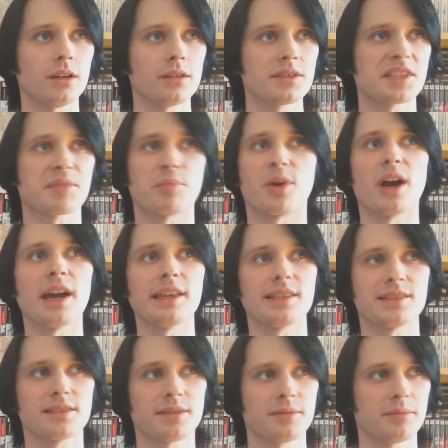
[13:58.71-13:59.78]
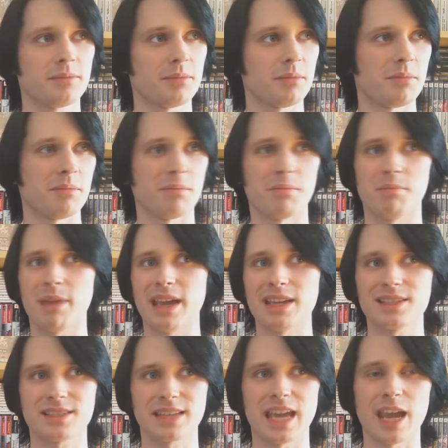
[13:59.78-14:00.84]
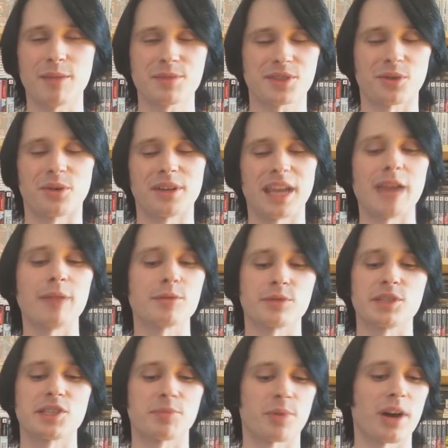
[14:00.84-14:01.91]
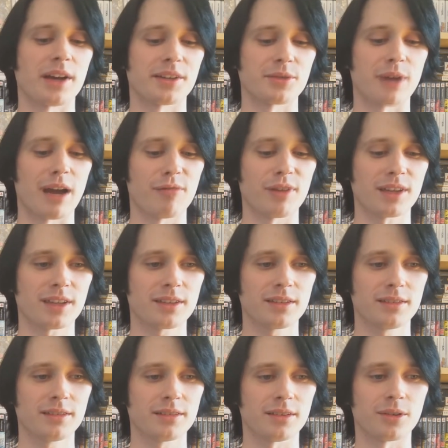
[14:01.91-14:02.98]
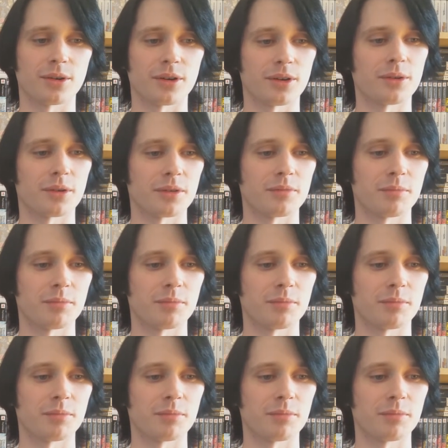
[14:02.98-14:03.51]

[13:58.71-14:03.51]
sprite-based games, or games with sprite graphic or